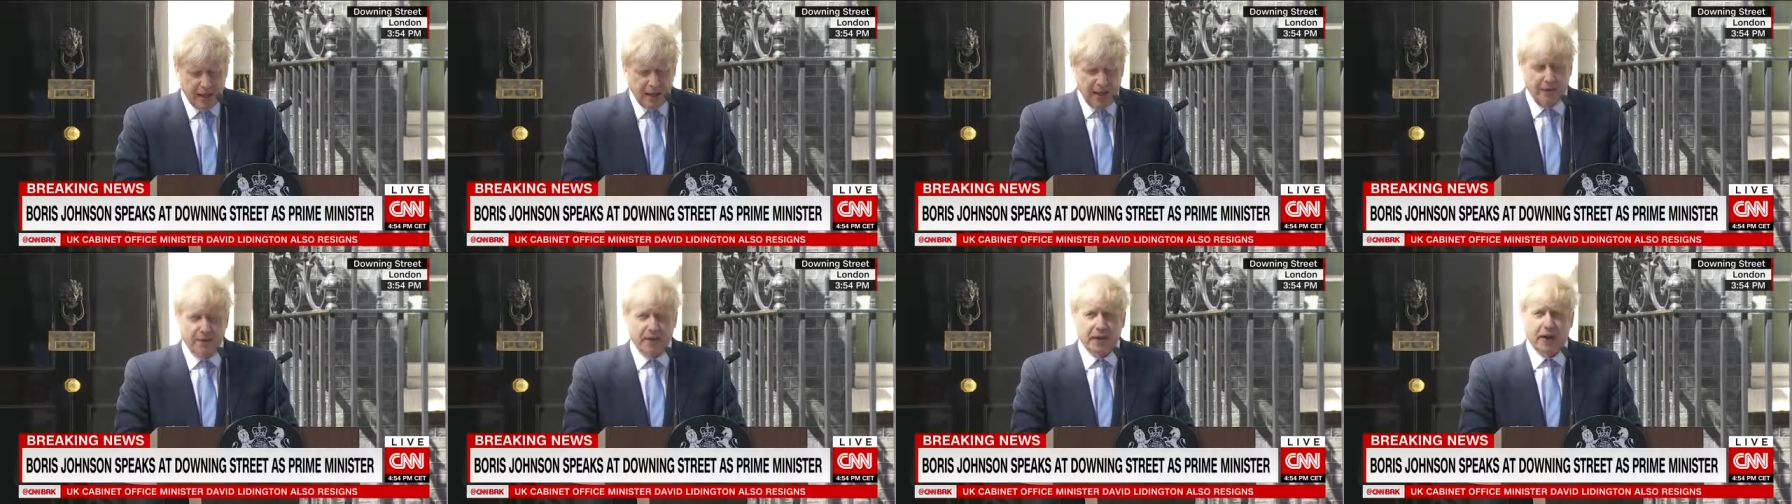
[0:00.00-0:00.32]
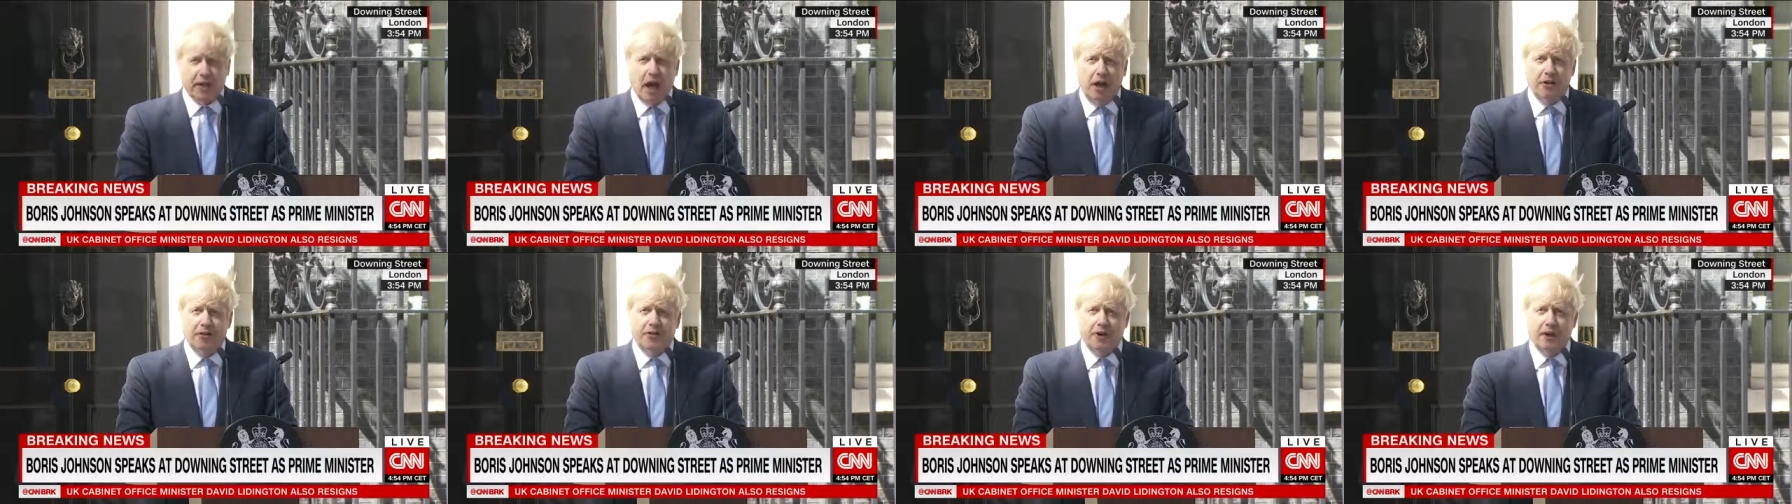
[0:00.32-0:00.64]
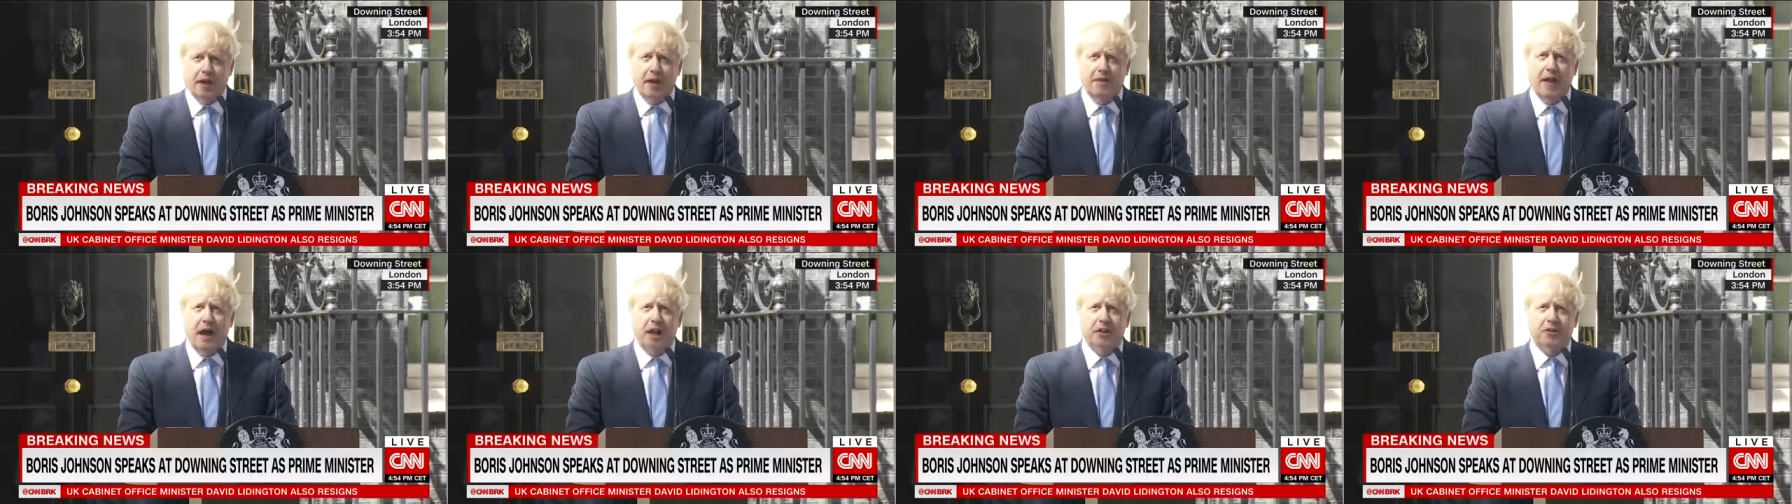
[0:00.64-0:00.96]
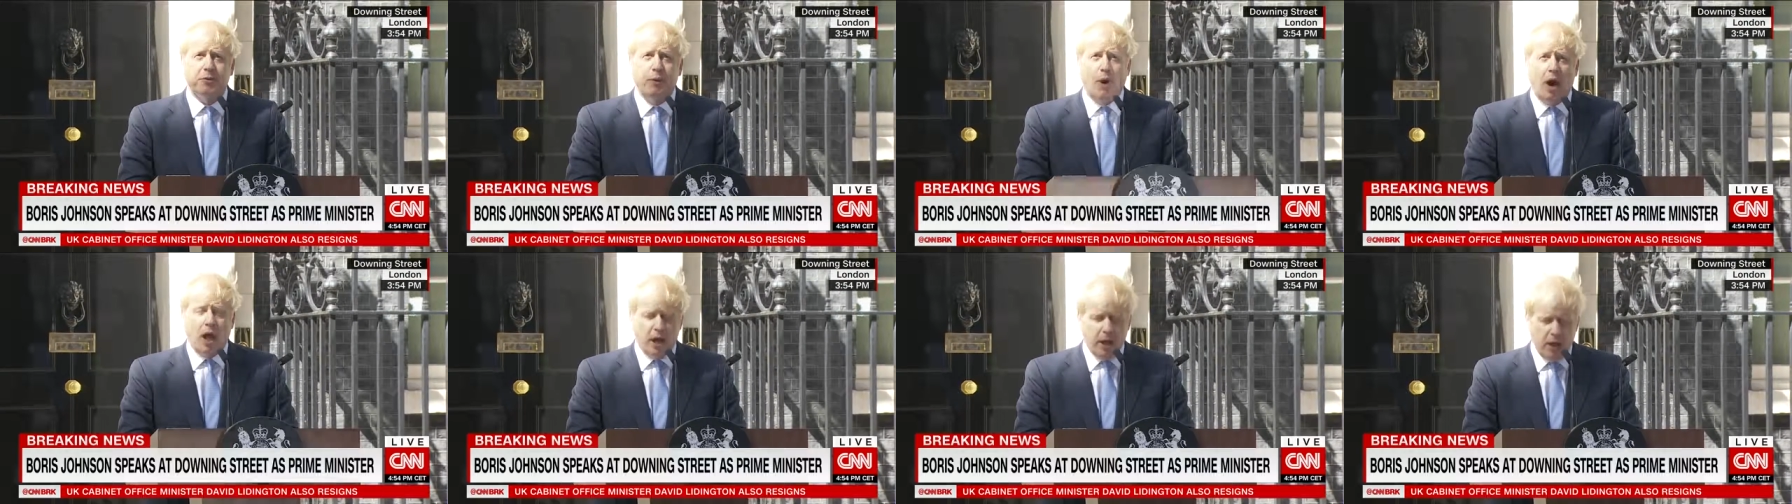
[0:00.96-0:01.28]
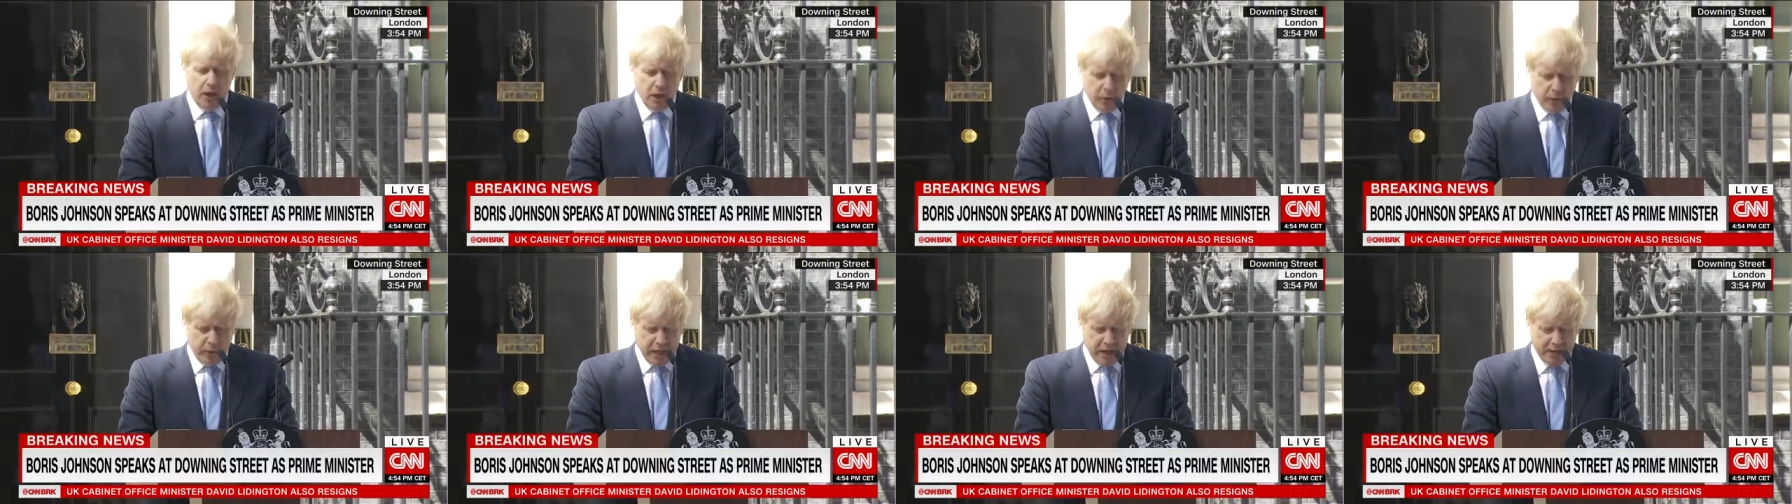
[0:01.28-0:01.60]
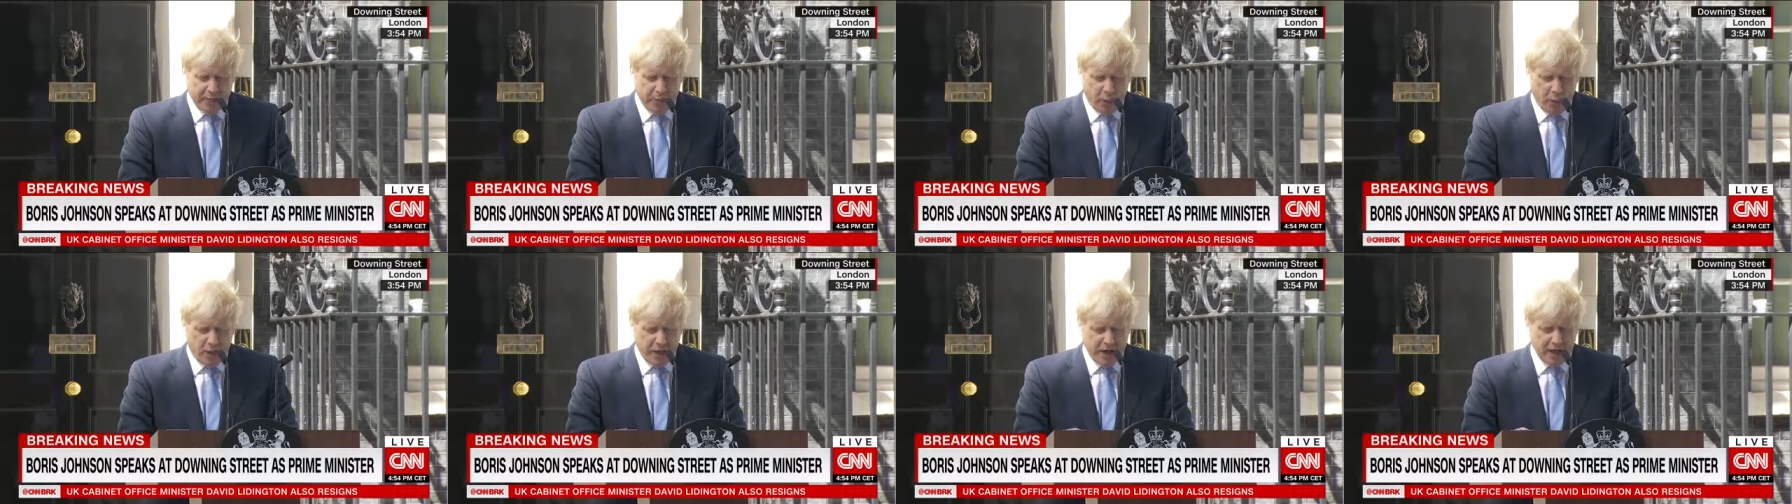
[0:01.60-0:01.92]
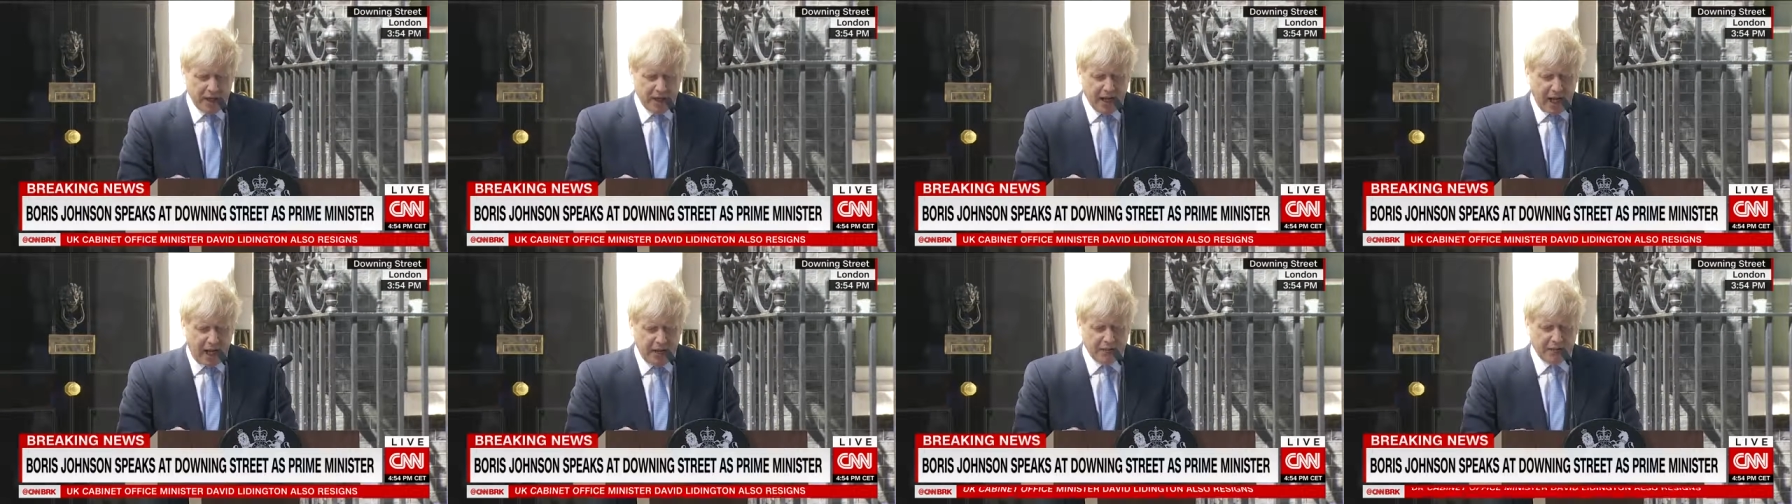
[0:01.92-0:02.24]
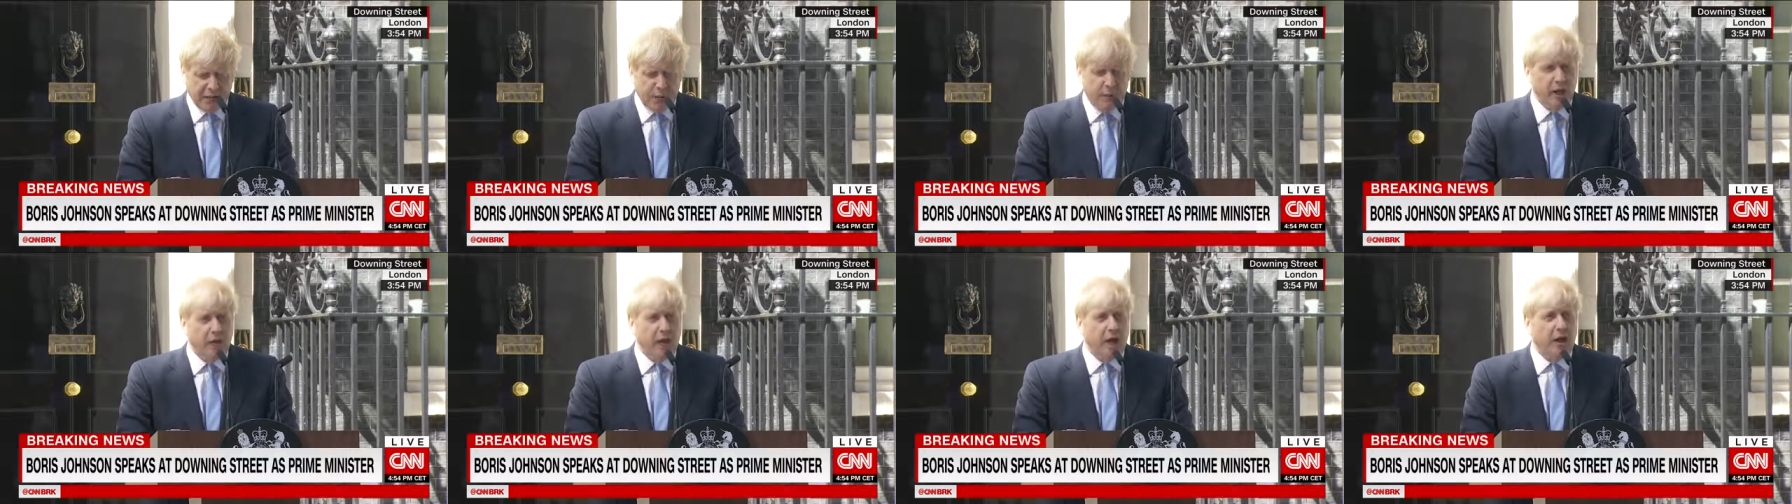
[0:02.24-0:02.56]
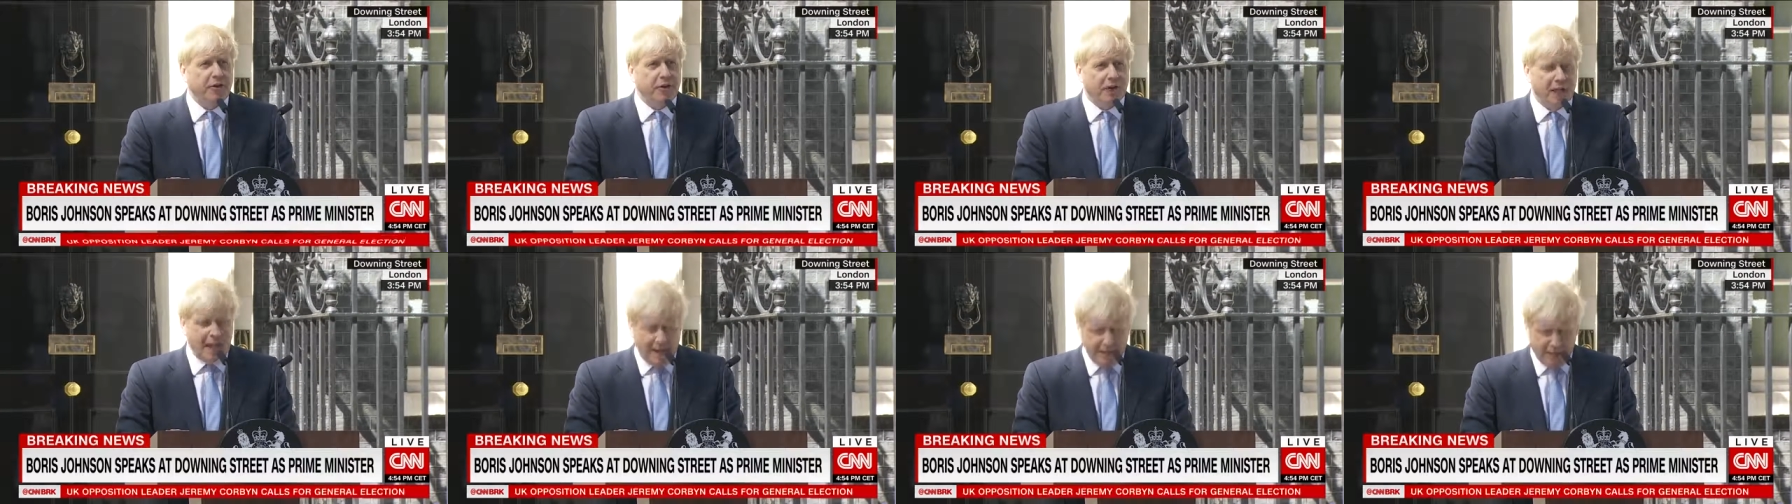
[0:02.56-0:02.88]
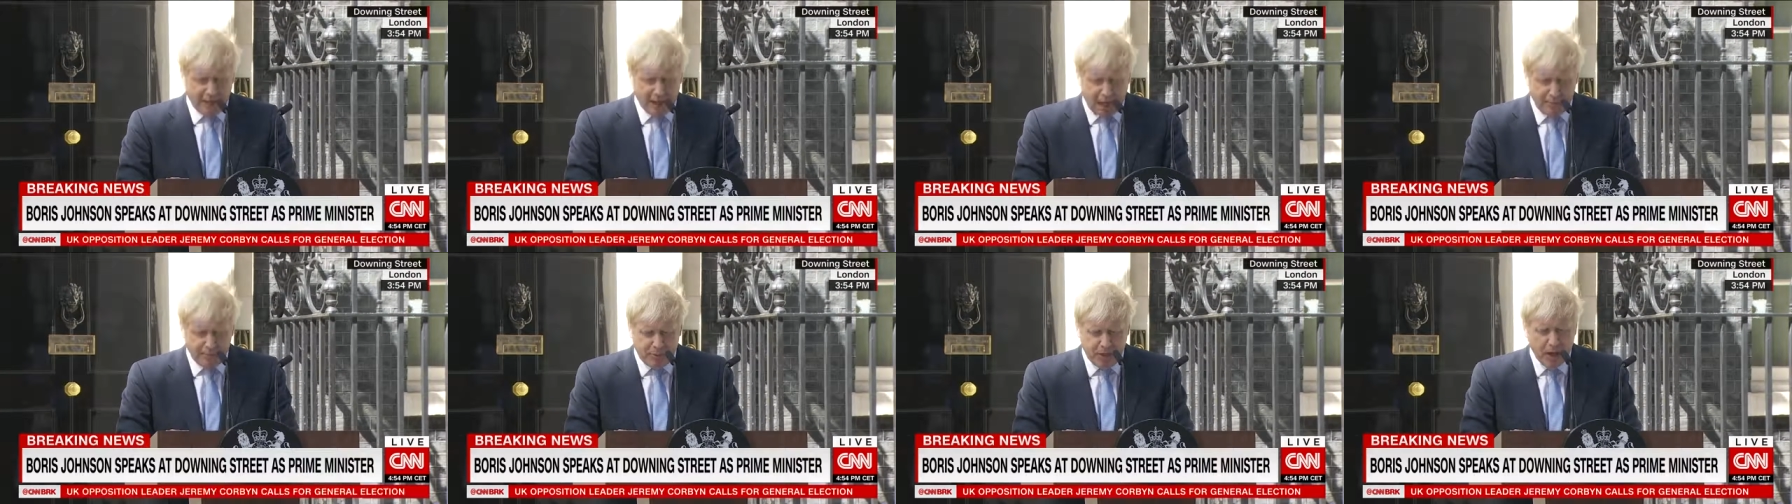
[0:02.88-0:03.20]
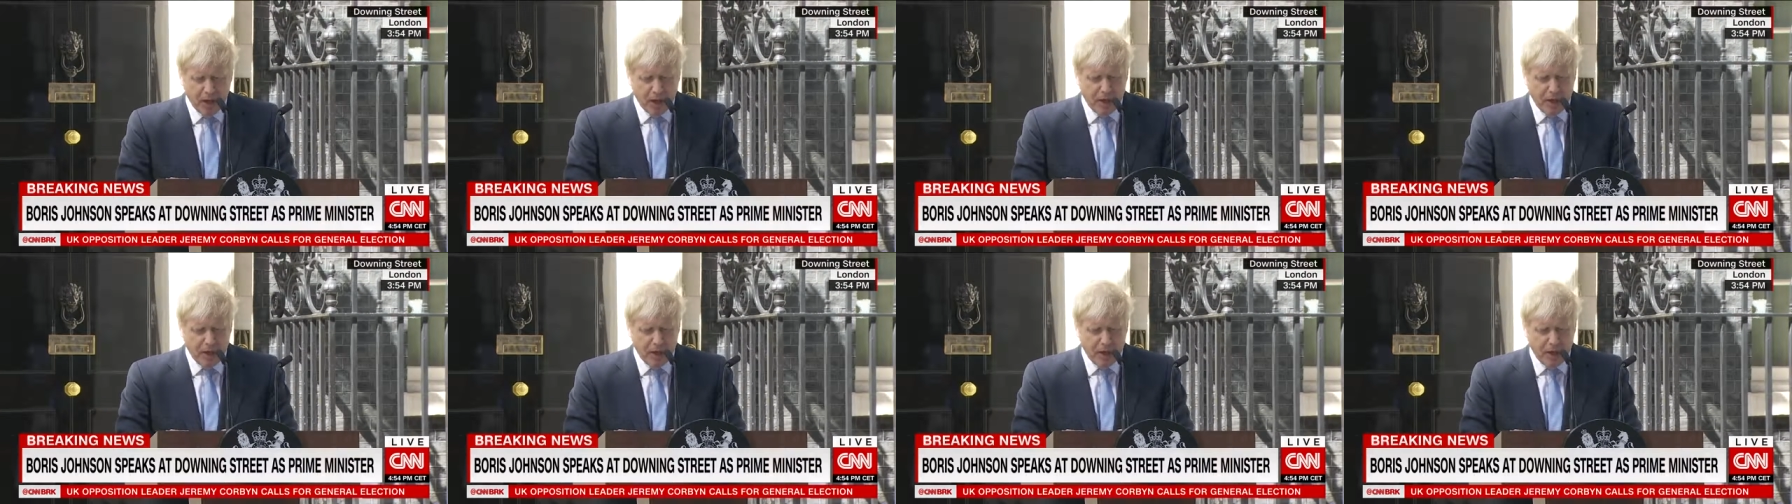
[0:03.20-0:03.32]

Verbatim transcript: in the country, and that's why we have already announced that we're going to level up